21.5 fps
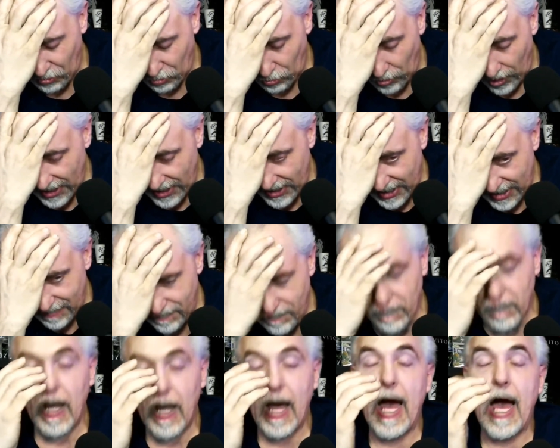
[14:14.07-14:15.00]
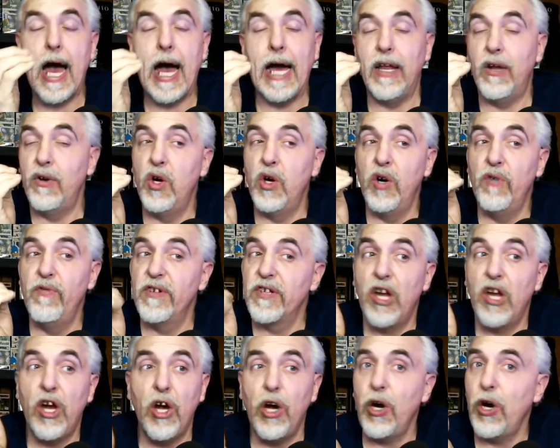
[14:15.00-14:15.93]
it's the writing, I don't know
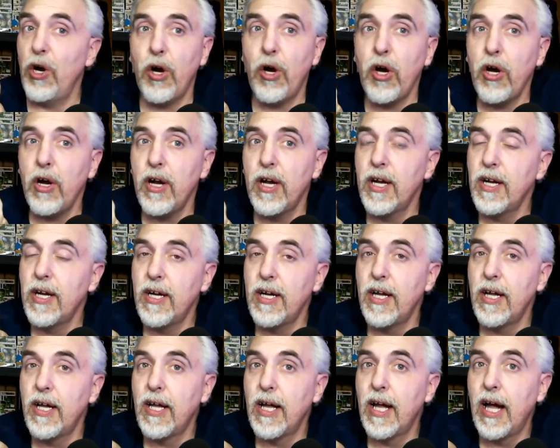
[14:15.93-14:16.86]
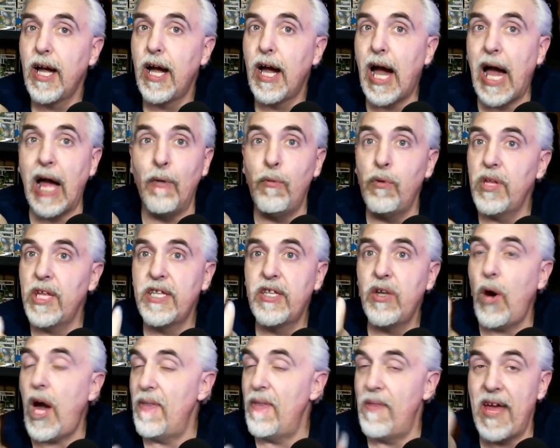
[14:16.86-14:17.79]
if it's her, I
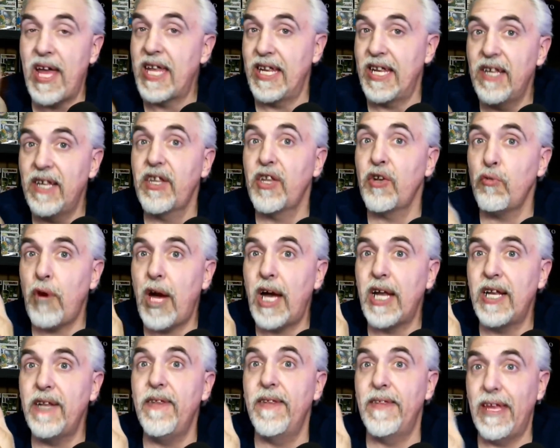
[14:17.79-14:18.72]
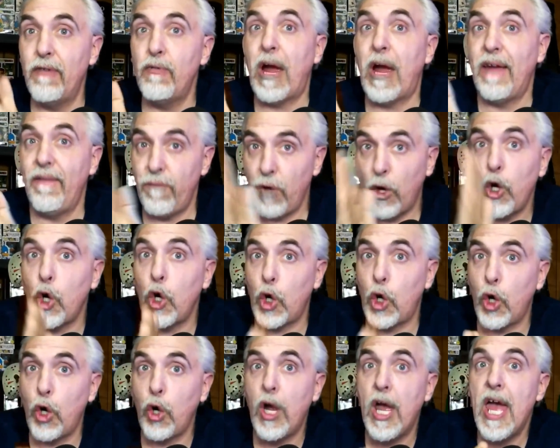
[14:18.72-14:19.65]
really don't. I think it is the writing that they write for
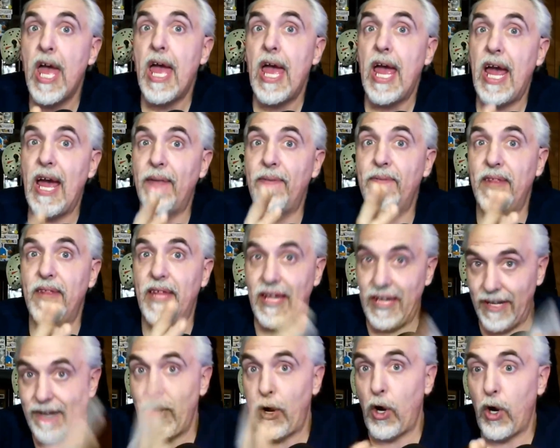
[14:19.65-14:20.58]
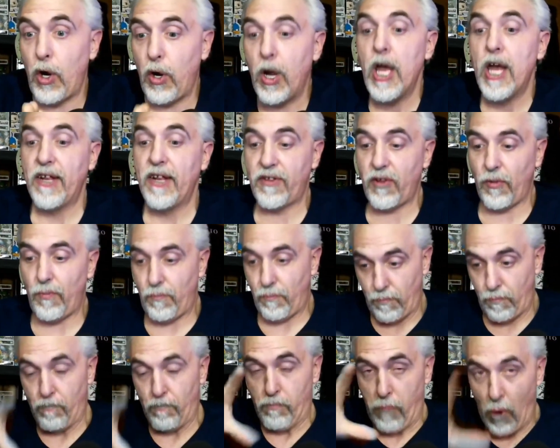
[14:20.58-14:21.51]
her, and it is her.
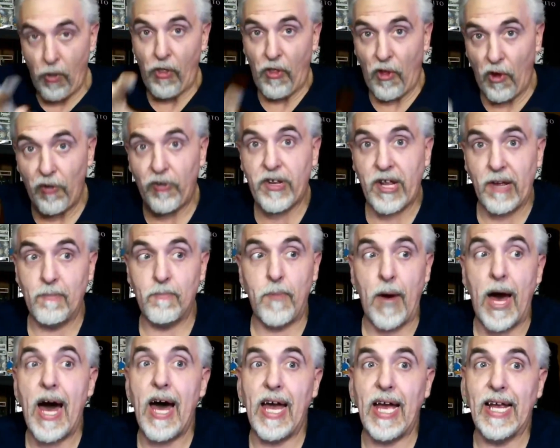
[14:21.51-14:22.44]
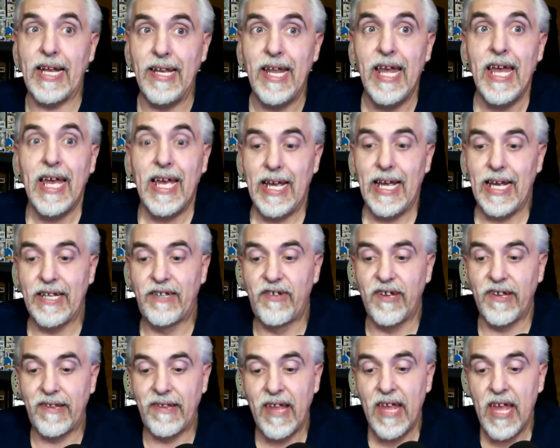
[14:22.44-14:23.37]
So both of those combined,
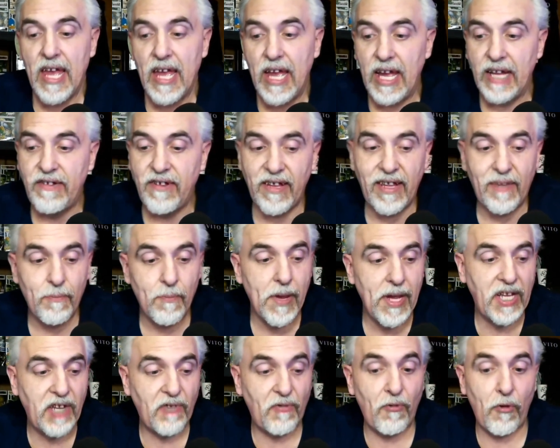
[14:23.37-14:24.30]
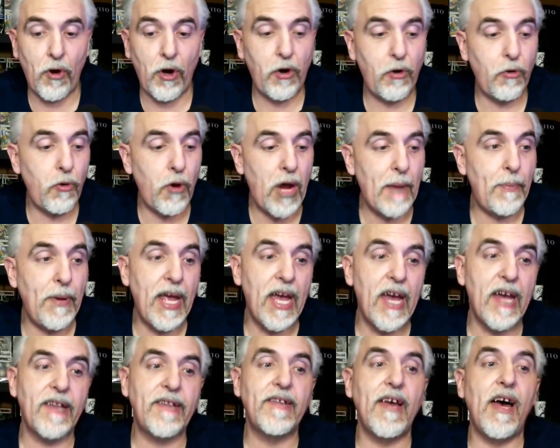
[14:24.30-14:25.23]
it just makes for a
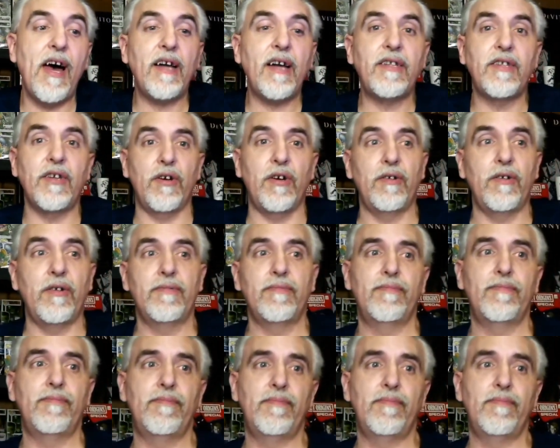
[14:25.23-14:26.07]
crappy ass doctor.